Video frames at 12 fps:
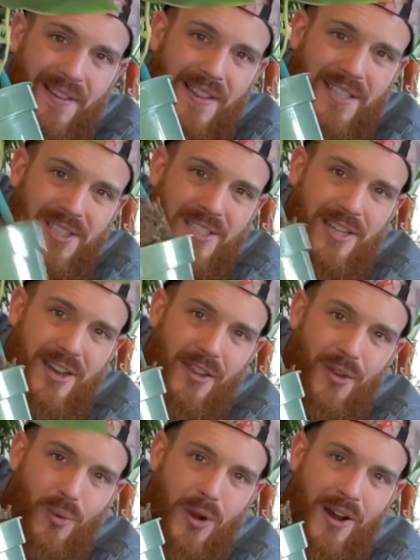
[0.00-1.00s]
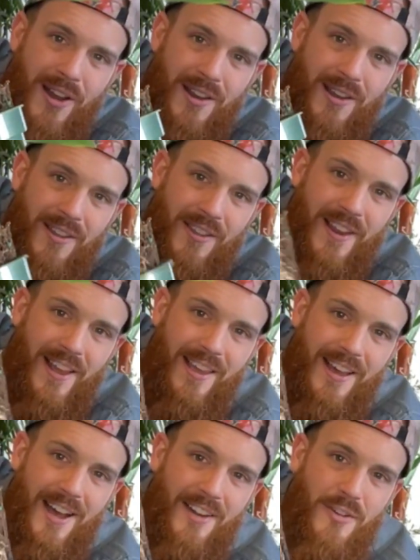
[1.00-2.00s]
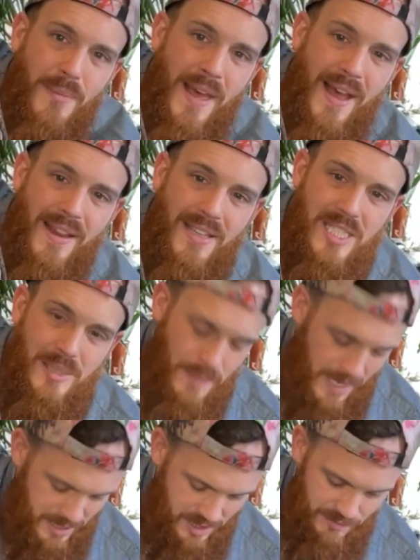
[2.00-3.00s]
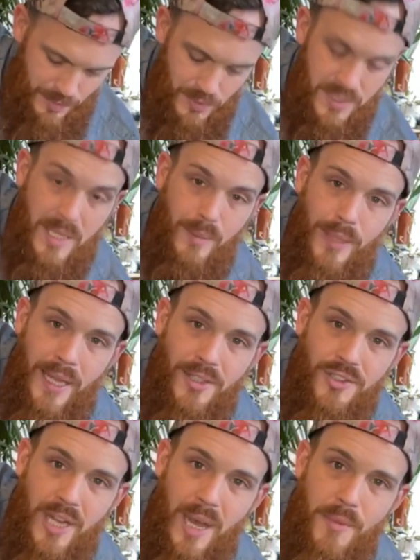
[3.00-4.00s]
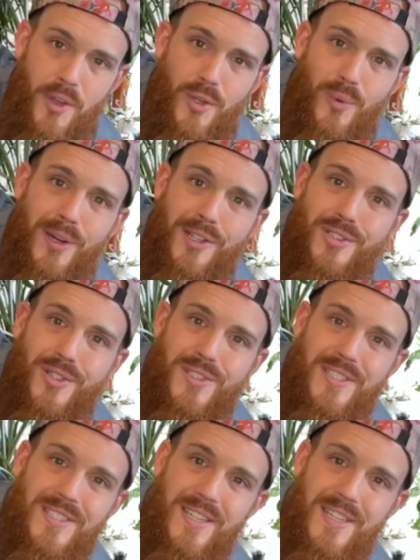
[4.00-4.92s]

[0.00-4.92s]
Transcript: This is another one that I got from that expensive boutique plant shop, the new one in Jersey